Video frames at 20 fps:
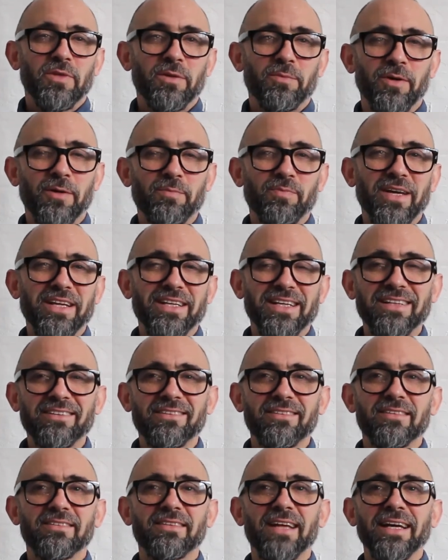But at the end
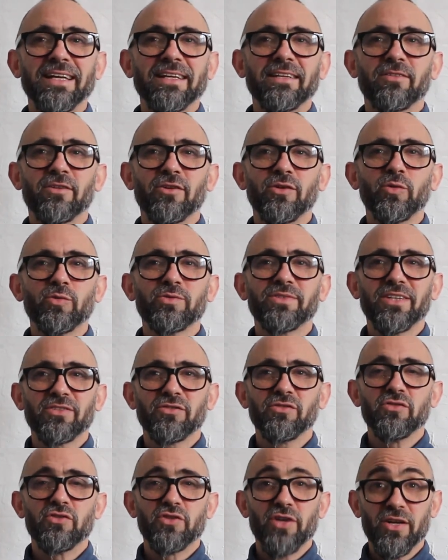of the day, the Lord
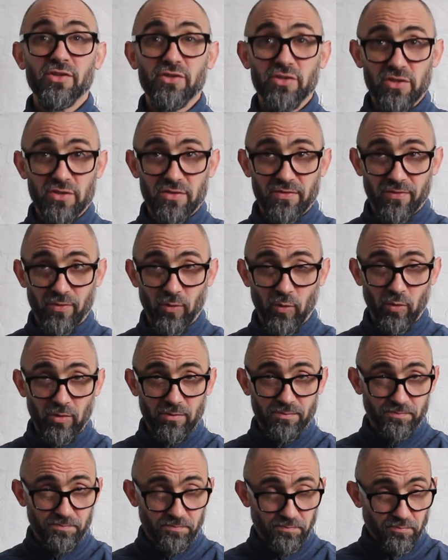doesn't judge us
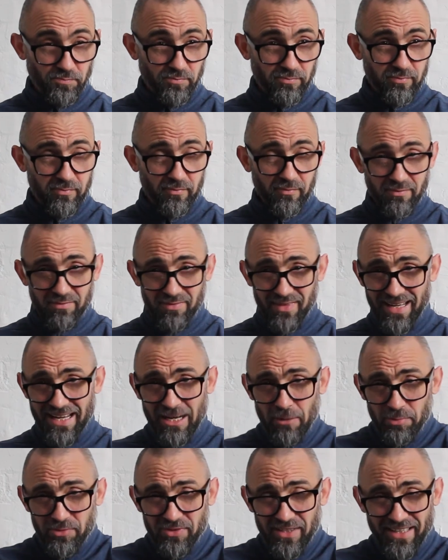for
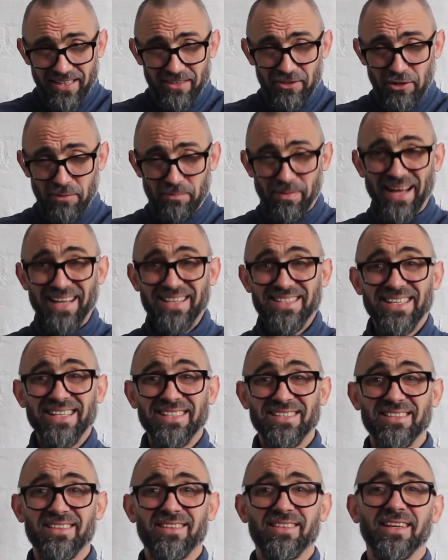our particular
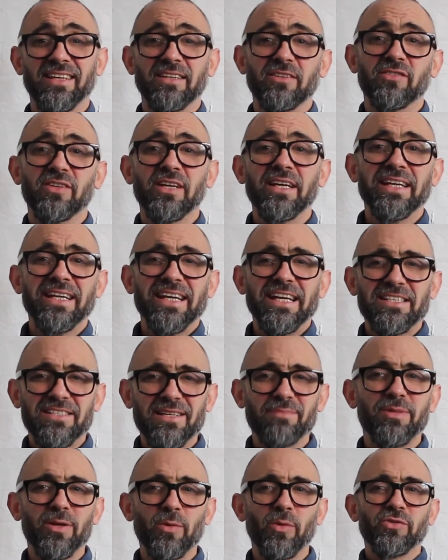capacities in things. He
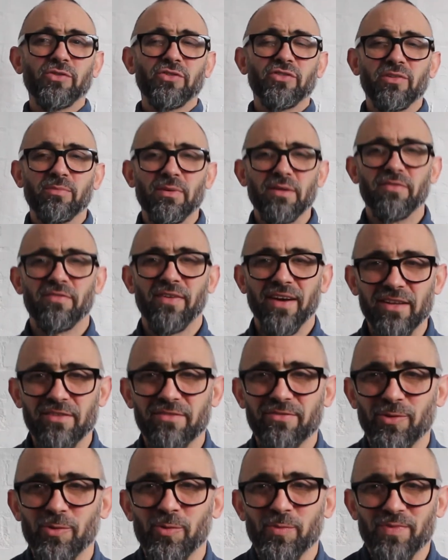simply wants us to be
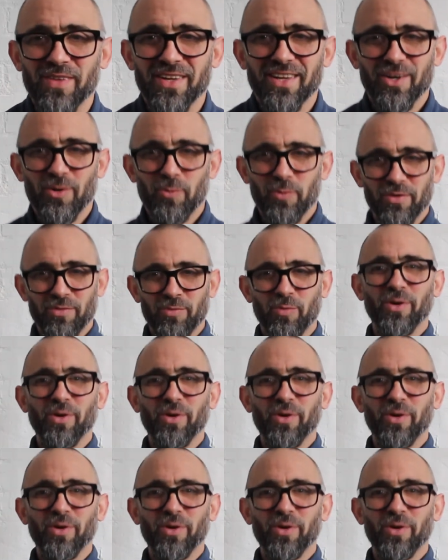faithful with